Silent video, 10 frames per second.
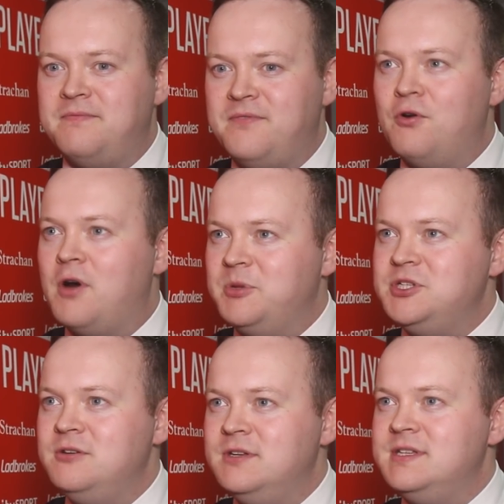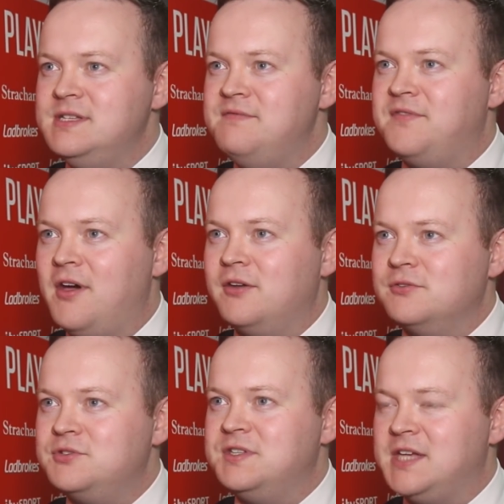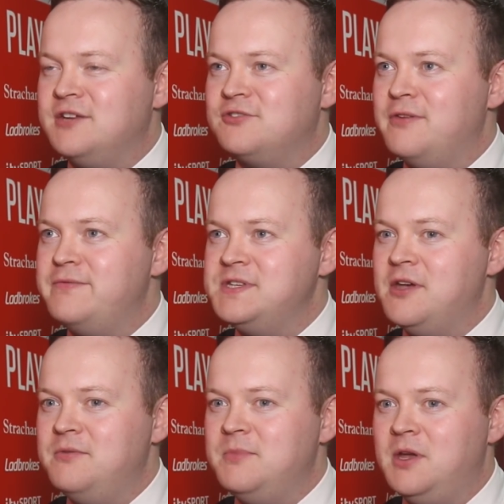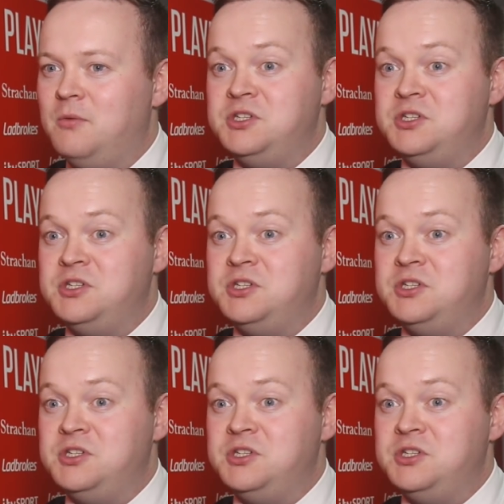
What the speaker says: four opportunities in finals to take trophies home,